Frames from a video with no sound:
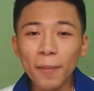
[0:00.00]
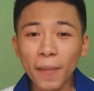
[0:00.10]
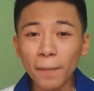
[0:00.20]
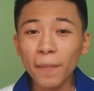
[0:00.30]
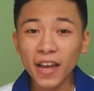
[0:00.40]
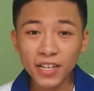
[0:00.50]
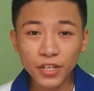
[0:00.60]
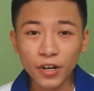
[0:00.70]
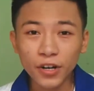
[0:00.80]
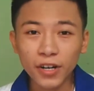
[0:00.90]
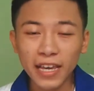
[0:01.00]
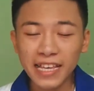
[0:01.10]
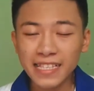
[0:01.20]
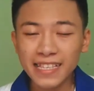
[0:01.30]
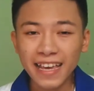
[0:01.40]
My major
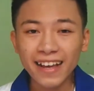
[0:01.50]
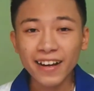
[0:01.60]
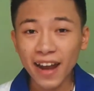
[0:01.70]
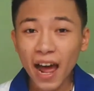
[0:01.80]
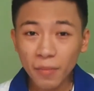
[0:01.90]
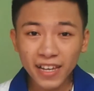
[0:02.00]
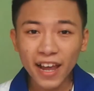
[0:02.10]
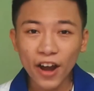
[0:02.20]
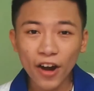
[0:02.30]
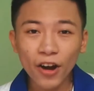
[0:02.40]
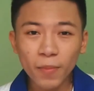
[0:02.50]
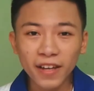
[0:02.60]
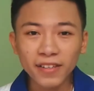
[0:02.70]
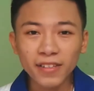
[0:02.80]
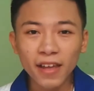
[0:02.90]
is Economic and
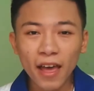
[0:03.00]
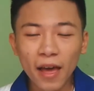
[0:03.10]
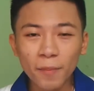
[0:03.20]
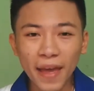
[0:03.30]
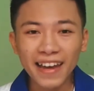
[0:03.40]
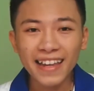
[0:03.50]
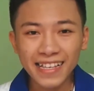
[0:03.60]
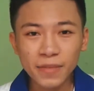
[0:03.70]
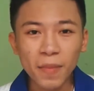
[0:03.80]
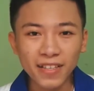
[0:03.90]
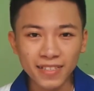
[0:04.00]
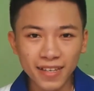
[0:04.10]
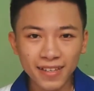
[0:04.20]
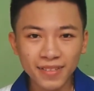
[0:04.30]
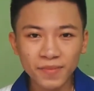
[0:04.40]
Urban Management.
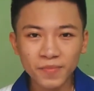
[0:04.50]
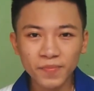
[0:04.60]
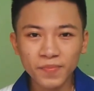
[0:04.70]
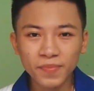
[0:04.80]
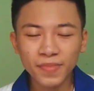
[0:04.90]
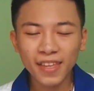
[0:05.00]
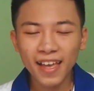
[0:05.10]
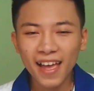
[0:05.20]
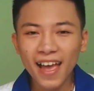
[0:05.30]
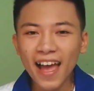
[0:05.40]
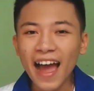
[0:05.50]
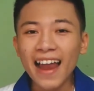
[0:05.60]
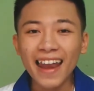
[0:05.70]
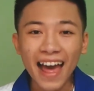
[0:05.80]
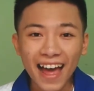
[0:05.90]

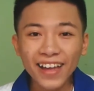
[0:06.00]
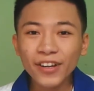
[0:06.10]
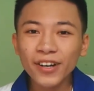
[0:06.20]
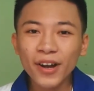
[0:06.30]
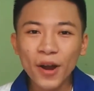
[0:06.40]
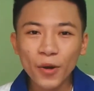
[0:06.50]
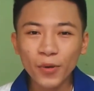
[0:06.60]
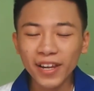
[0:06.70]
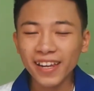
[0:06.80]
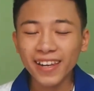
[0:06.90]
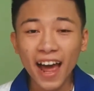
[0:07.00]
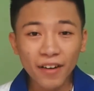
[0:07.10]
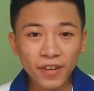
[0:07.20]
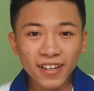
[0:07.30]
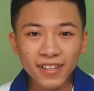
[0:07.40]
I like reading
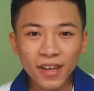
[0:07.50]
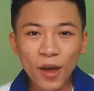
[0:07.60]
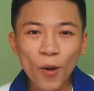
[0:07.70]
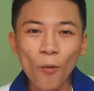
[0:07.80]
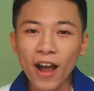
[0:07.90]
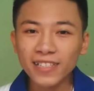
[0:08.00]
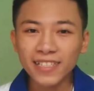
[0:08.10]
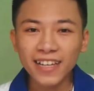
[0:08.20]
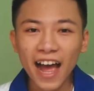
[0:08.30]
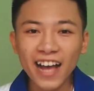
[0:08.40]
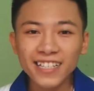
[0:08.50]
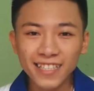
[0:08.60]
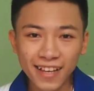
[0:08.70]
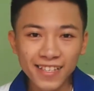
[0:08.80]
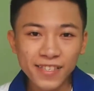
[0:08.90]
novel, watching
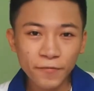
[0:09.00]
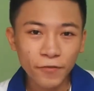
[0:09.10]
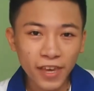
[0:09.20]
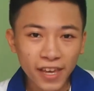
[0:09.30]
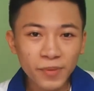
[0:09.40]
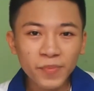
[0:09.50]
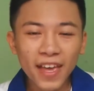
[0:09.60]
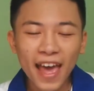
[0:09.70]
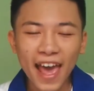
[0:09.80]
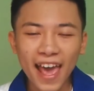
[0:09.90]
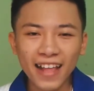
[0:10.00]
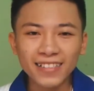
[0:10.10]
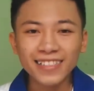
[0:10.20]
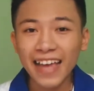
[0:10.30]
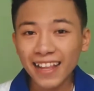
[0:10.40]
action film,
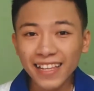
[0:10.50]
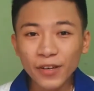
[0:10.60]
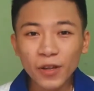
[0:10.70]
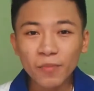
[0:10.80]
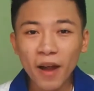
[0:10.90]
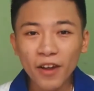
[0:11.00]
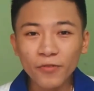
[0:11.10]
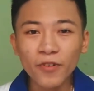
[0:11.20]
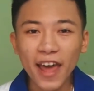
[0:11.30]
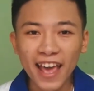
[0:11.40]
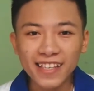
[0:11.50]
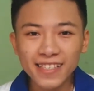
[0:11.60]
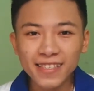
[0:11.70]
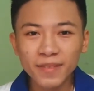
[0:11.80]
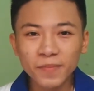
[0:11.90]
and chatting with my friends.